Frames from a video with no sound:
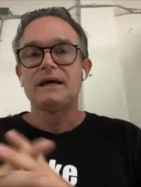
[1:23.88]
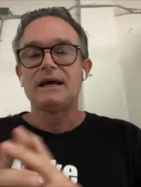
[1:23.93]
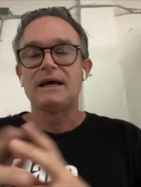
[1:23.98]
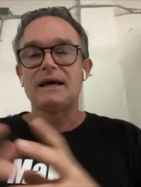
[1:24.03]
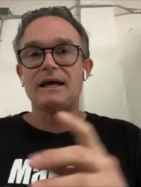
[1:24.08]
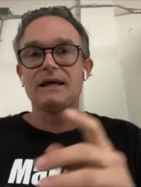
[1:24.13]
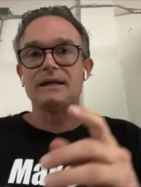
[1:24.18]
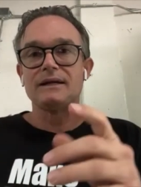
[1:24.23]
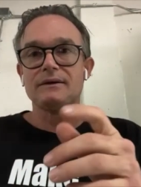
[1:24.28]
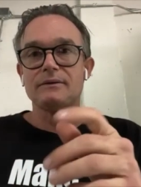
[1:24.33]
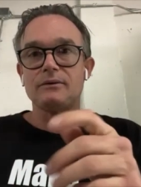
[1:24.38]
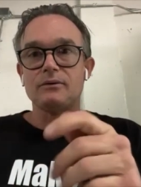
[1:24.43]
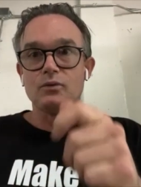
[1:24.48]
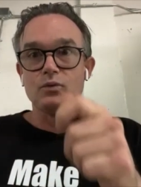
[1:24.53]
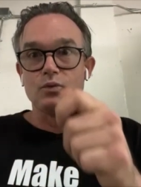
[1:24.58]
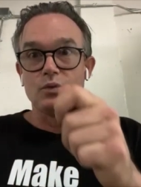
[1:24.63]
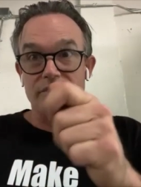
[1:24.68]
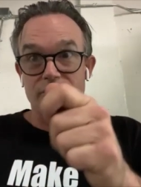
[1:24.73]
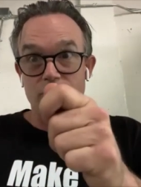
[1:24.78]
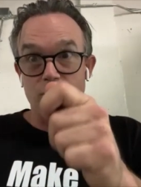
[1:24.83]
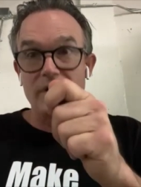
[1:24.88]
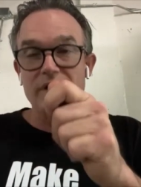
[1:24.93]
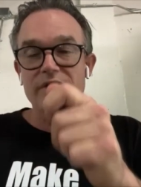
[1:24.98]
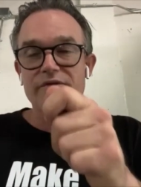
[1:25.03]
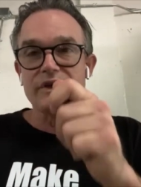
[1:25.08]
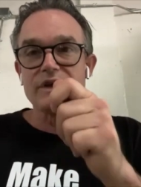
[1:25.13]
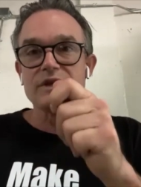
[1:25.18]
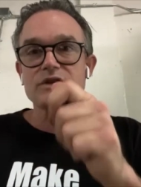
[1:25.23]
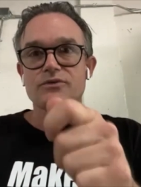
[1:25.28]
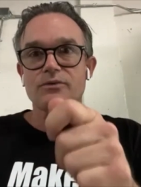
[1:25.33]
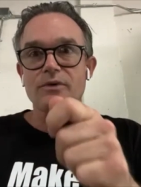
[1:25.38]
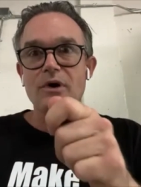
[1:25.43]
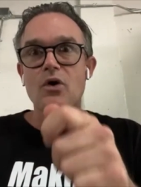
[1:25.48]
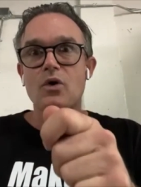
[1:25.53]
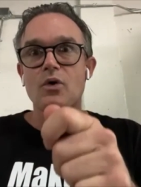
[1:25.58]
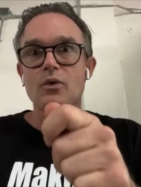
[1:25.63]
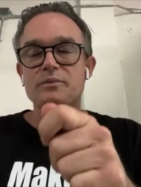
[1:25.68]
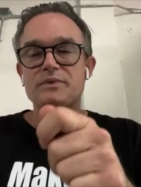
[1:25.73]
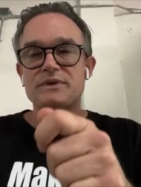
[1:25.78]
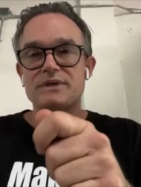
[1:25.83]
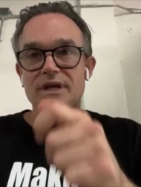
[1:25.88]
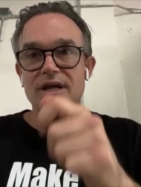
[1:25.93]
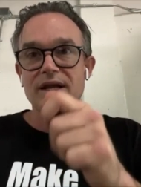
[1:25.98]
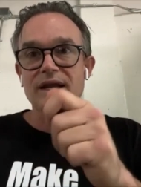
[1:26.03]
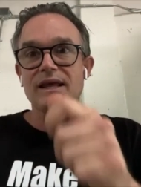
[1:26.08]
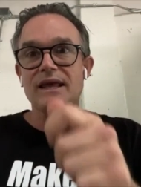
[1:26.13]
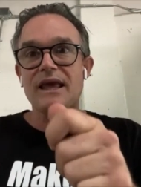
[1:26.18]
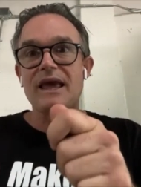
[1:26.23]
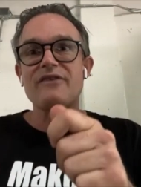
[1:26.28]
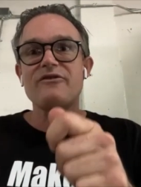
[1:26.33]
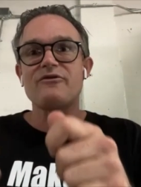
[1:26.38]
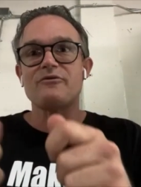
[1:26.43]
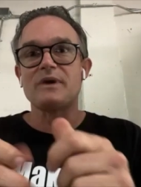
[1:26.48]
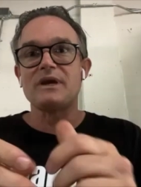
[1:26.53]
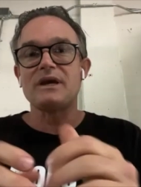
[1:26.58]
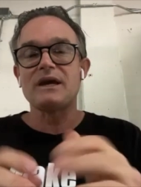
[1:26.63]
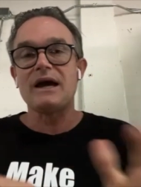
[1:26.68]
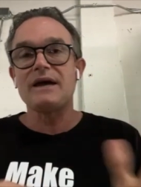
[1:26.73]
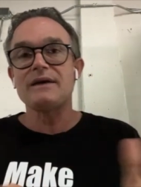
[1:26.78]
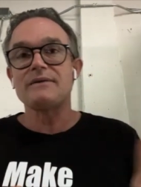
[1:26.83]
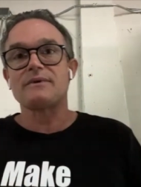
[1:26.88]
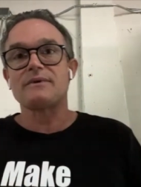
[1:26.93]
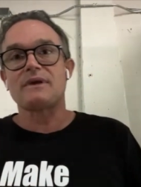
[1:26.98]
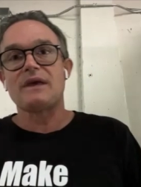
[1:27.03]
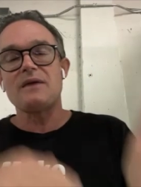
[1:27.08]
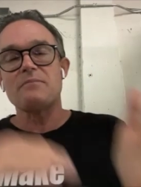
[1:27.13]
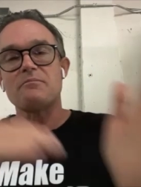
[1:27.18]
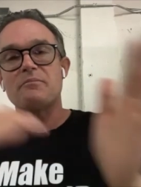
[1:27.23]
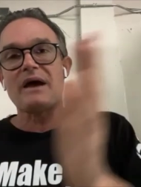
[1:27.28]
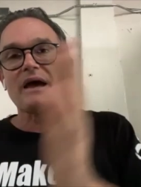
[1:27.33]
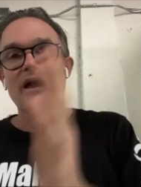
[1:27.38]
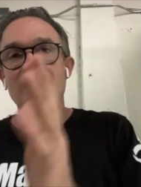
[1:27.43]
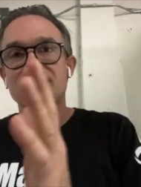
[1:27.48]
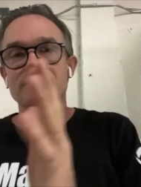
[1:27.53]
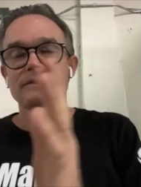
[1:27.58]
And with one of his ropes that he gave me, I came back,